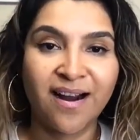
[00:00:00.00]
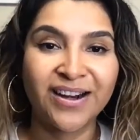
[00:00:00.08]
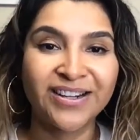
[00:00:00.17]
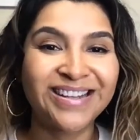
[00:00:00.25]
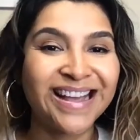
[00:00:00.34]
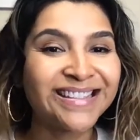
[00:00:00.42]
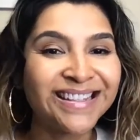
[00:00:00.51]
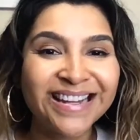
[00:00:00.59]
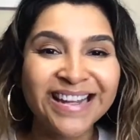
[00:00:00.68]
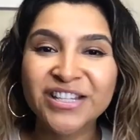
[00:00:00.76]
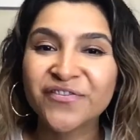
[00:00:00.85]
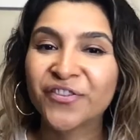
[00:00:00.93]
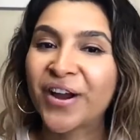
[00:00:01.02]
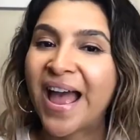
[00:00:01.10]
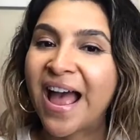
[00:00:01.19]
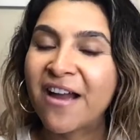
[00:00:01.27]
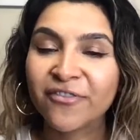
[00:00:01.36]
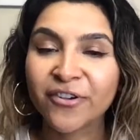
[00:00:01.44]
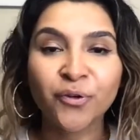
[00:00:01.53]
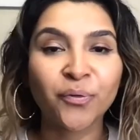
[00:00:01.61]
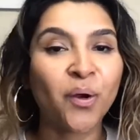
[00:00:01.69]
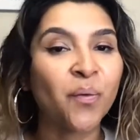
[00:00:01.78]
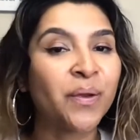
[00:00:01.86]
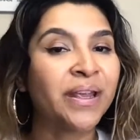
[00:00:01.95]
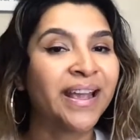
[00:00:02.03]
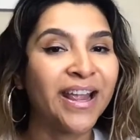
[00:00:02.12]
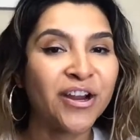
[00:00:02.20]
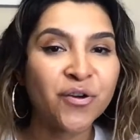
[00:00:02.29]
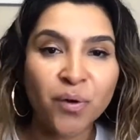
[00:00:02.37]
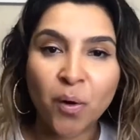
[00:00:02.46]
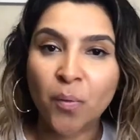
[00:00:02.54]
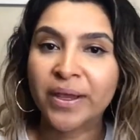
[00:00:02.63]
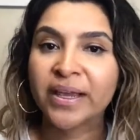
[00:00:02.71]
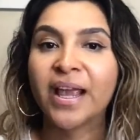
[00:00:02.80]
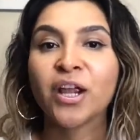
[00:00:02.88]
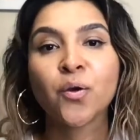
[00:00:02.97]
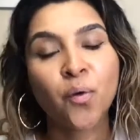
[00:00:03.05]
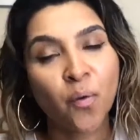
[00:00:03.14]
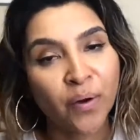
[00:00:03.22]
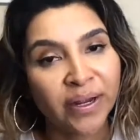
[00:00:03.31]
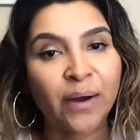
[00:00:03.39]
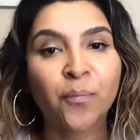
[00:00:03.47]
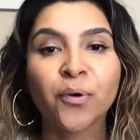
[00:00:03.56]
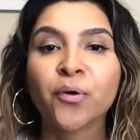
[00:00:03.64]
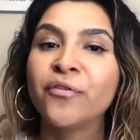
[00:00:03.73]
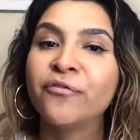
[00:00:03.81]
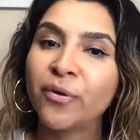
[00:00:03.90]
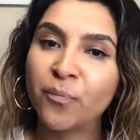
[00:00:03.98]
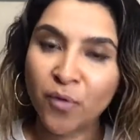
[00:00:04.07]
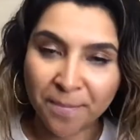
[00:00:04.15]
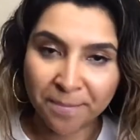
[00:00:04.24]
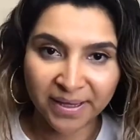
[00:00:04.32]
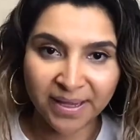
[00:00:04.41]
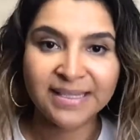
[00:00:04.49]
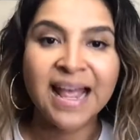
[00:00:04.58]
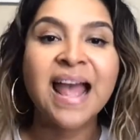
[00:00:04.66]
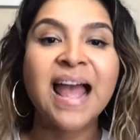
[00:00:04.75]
Our destiny is forever growing and growing and growing, and we're going from one place.